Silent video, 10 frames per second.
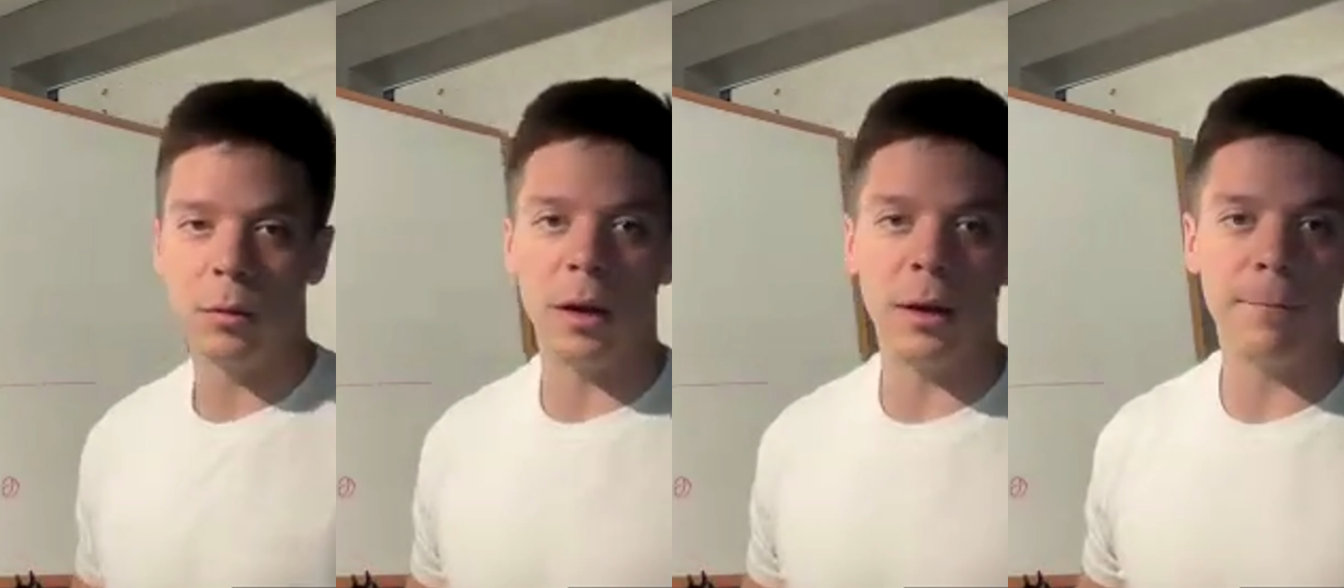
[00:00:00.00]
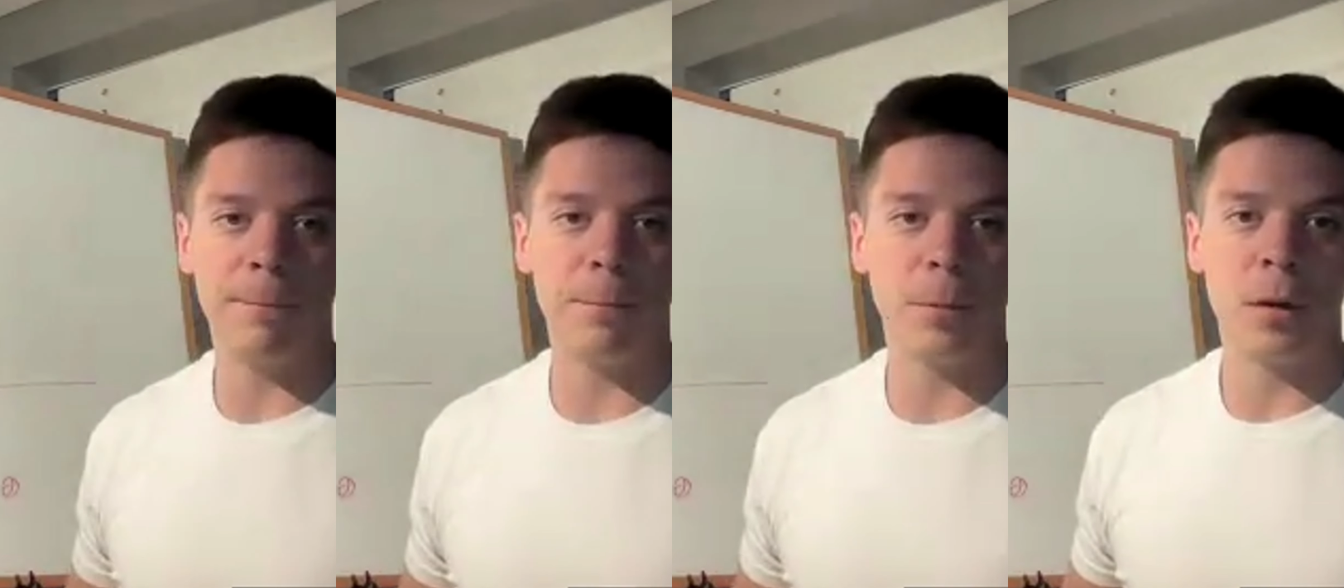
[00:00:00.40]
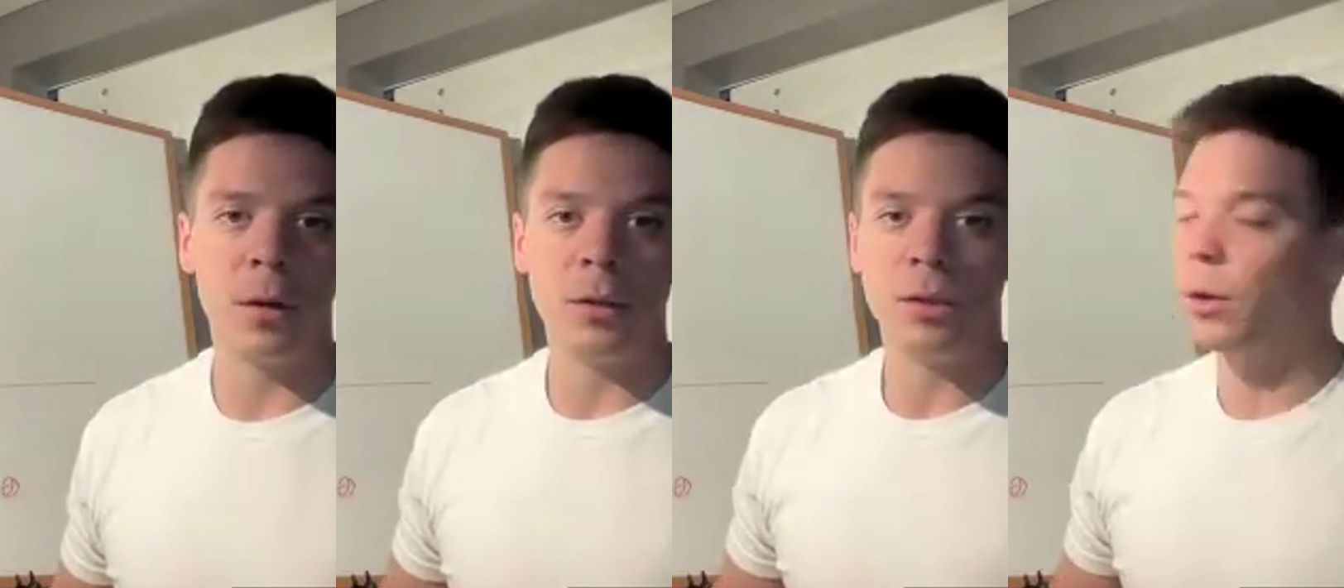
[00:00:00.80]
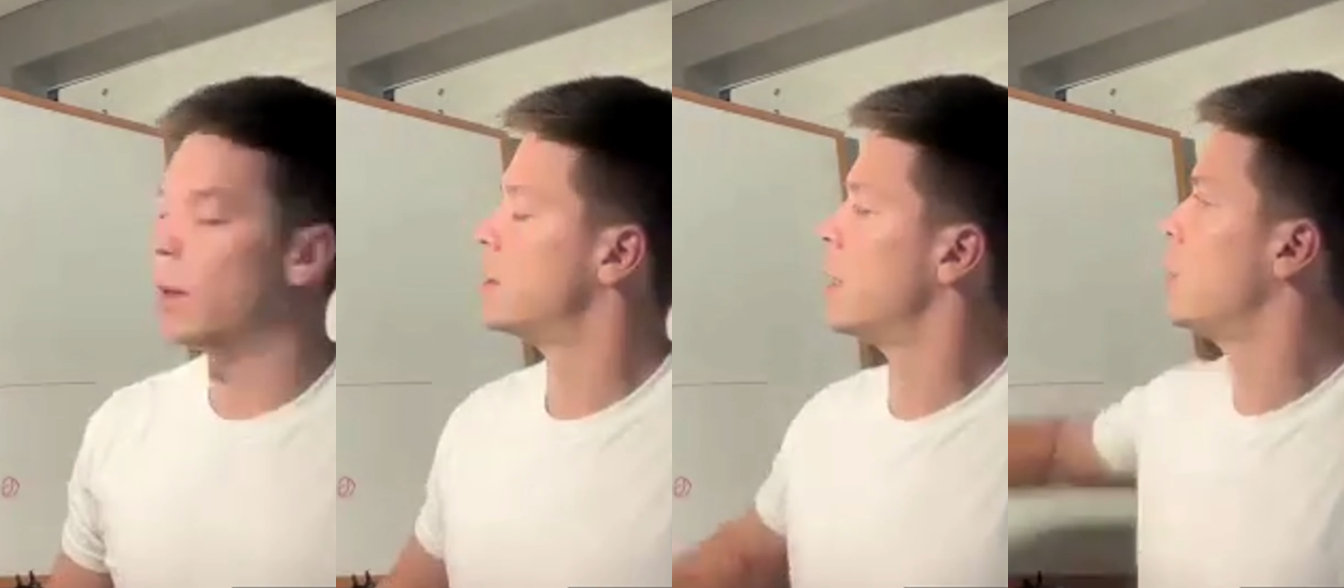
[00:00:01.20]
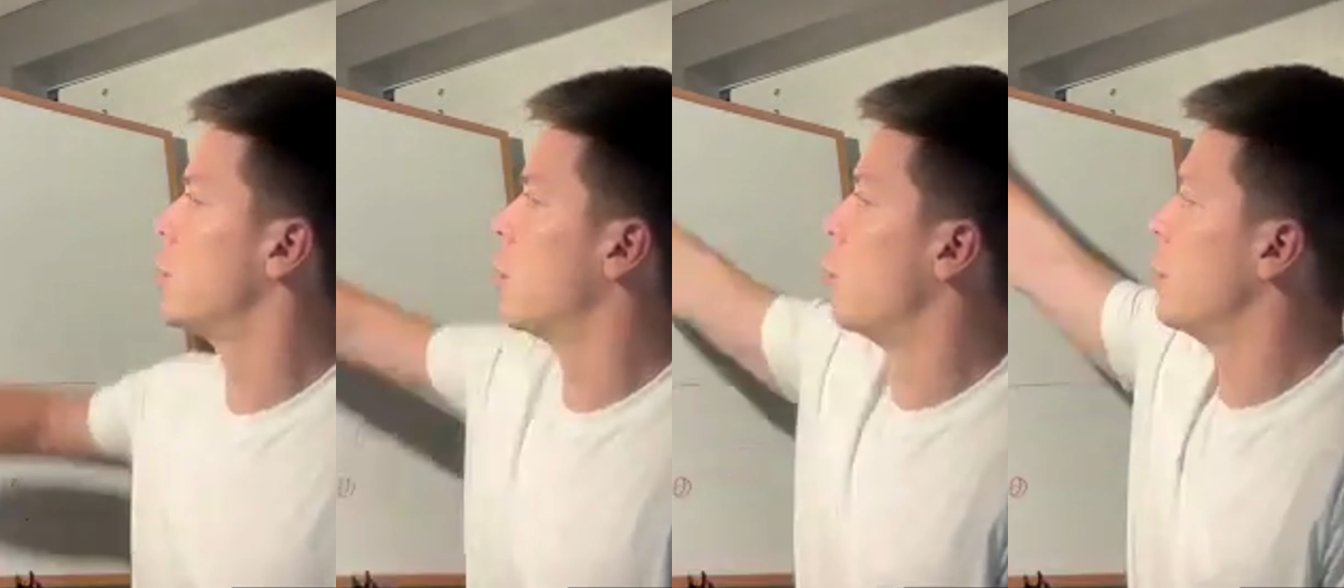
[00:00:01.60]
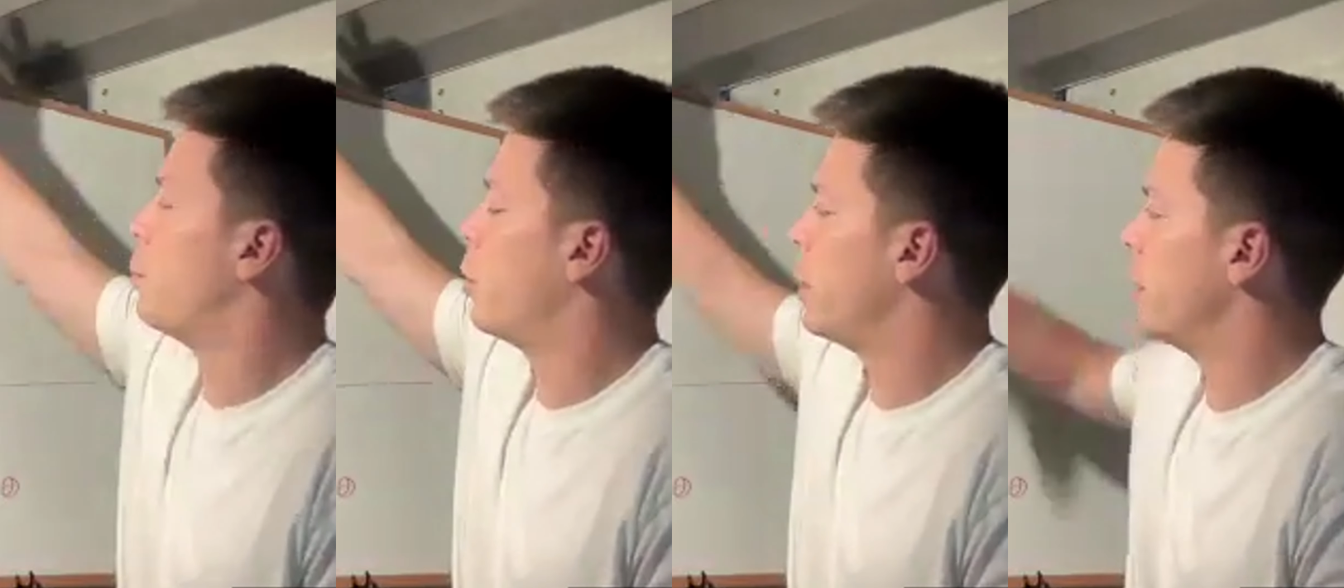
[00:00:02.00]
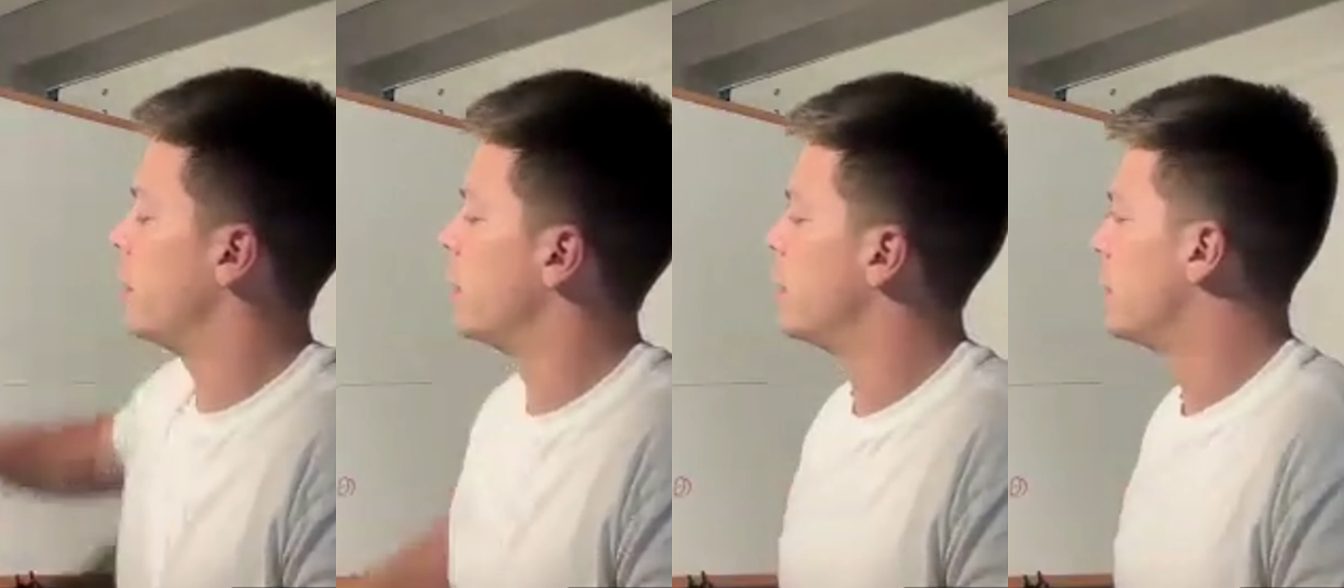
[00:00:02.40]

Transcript: right? So let's say you can only put in